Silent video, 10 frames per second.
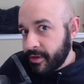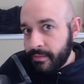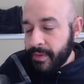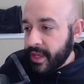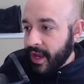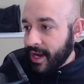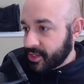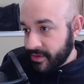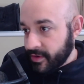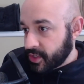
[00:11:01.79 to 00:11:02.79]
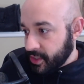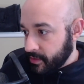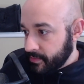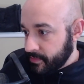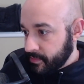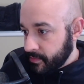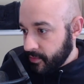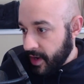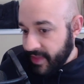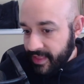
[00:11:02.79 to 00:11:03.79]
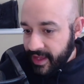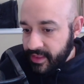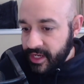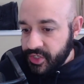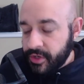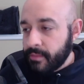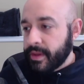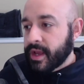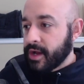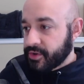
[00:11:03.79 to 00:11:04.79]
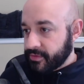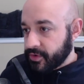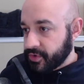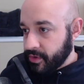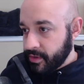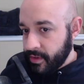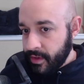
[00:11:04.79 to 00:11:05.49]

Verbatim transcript: shouldn't be controversial, right? That, that, that shouldn't be controversial.